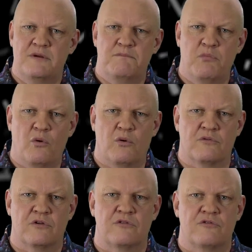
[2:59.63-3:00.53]
be
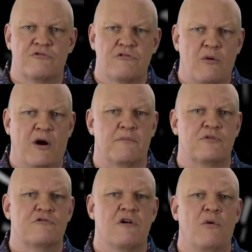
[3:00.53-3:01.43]
born, grow
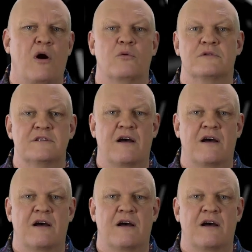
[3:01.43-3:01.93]
up, grow old,